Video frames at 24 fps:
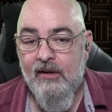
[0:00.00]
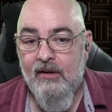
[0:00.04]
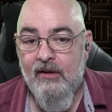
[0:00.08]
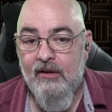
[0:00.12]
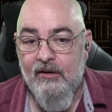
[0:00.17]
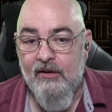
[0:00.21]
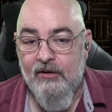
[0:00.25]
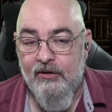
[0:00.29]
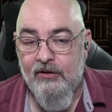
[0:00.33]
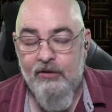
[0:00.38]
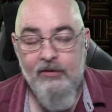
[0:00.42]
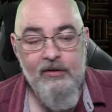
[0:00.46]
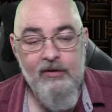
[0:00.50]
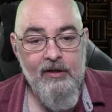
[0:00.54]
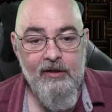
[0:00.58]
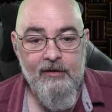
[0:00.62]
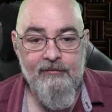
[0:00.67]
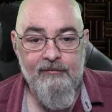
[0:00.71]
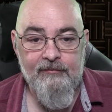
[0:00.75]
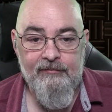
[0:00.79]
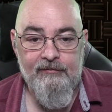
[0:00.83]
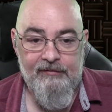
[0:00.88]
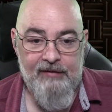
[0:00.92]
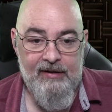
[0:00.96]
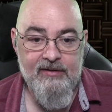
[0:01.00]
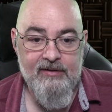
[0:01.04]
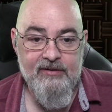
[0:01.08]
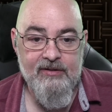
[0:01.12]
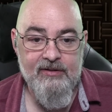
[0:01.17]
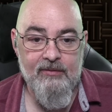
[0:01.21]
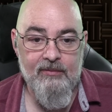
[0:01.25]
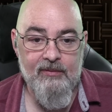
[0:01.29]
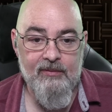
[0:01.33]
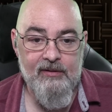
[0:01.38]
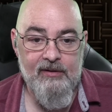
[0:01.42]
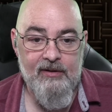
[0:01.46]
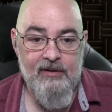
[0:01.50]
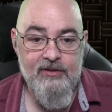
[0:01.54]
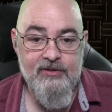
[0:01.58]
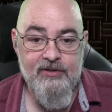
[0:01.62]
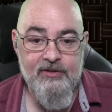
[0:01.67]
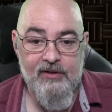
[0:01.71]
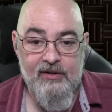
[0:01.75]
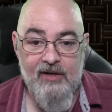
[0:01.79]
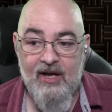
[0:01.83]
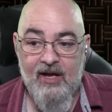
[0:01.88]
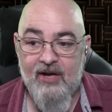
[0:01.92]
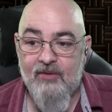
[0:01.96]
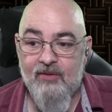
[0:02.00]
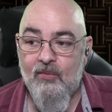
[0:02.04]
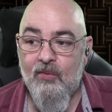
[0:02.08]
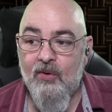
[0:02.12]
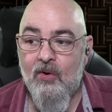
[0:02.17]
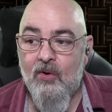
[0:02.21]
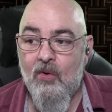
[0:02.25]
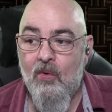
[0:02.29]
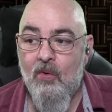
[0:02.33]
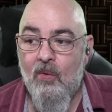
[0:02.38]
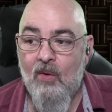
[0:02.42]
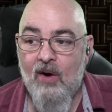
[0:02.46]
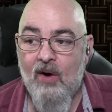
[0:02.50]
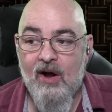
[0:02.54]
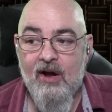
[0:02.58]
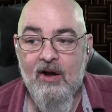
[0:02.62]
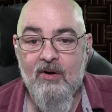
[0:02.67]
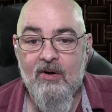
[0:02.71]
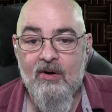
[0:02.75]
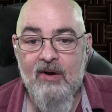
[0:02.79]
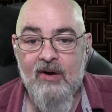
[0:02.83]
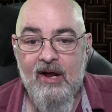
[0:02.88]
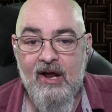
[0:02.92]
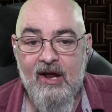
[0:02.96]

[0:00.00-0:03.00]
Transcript: You could invent a religion and require